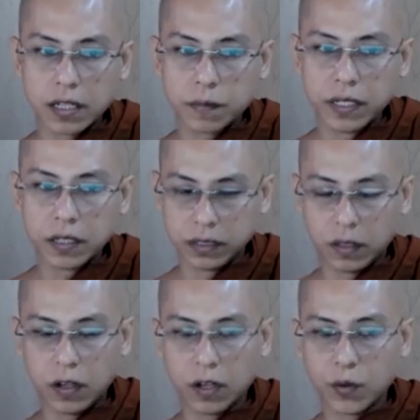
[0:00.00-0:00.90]
means
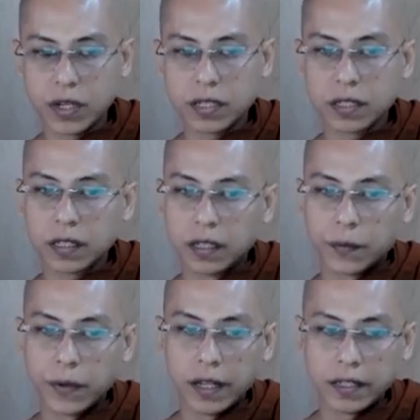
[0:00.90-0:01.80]
always
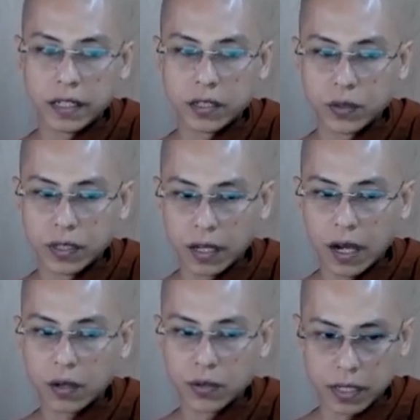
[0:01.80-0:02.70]
related to the
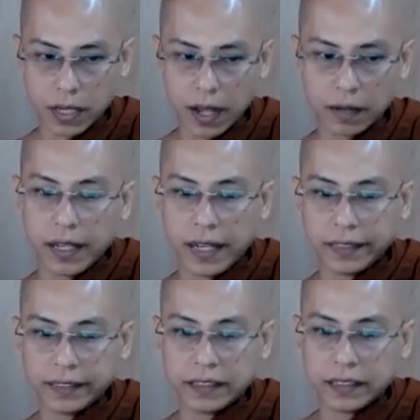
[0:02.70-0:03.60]
Akusala.
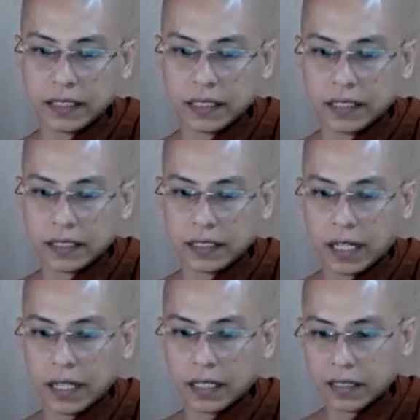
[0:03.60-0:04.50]
And
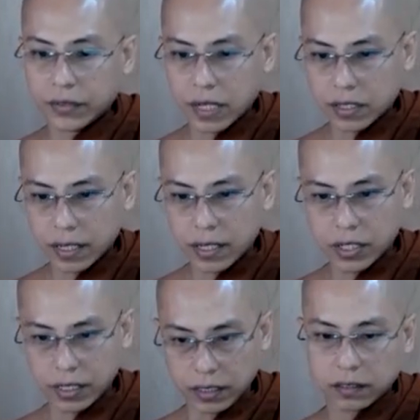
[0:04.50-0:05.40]
the other
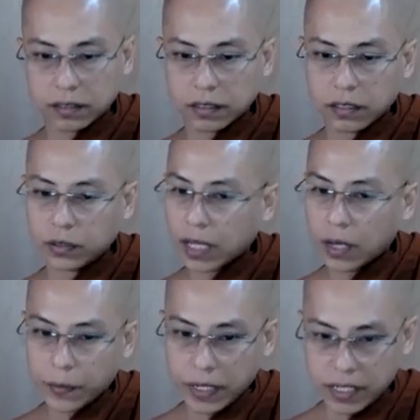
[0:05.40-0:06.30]
translation you
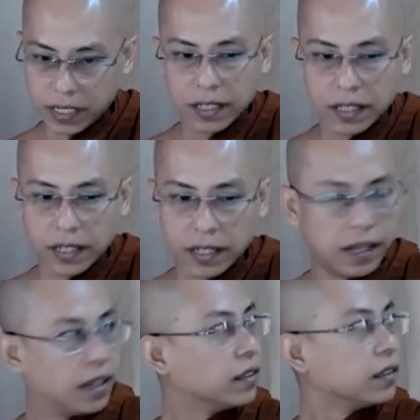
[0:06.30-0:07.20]
can read,
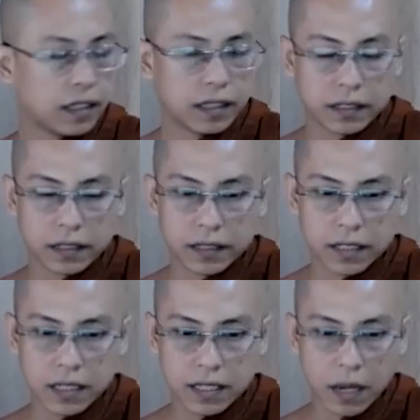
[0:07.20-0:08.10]
and
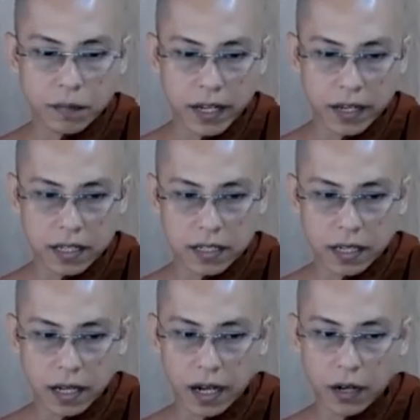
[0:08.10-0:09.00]
in some
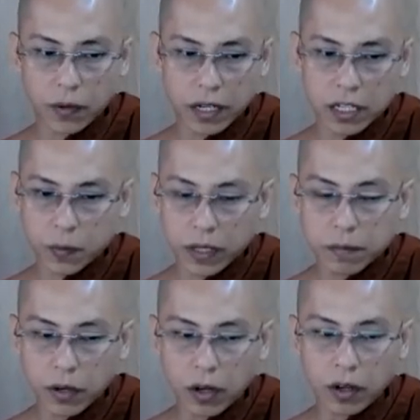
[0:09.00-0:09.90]
case I will explain
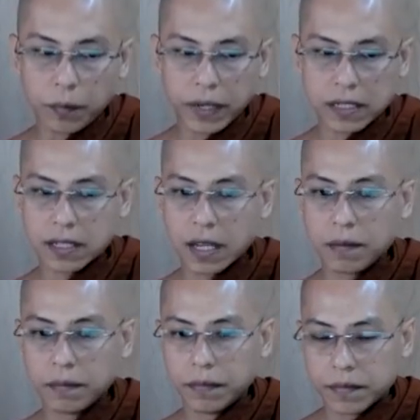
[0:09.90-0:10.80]
more, but
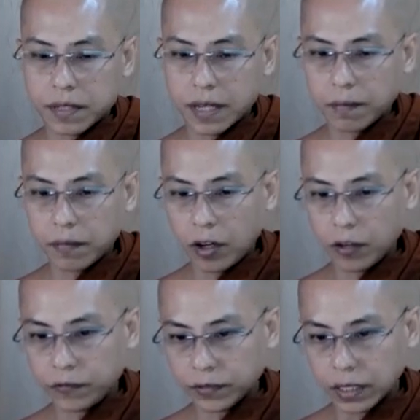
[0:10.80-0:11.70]
some
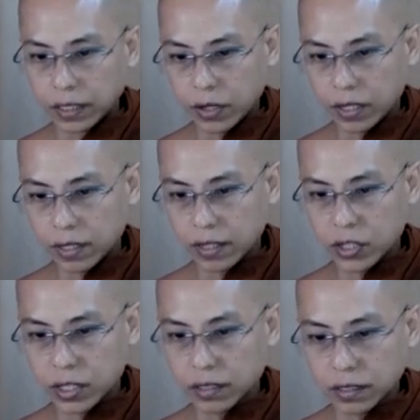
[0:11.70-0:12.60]
of the translation